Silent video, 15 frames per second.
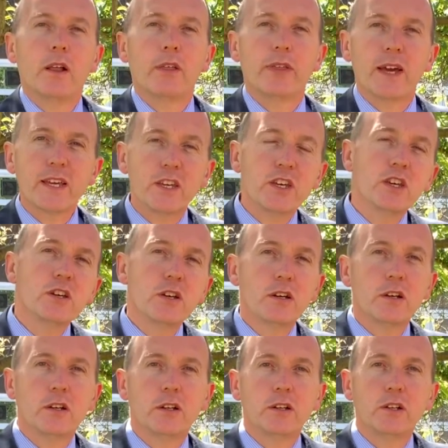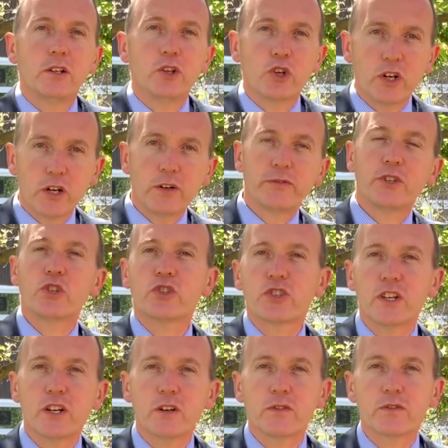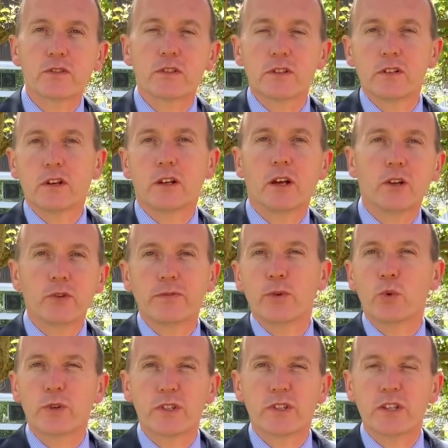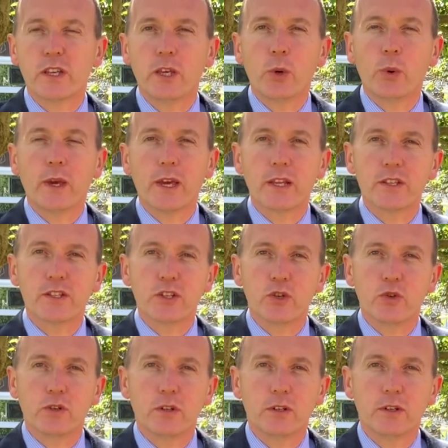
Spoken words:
Thank you, look after yourselves, and I look forward to seeing you again soon.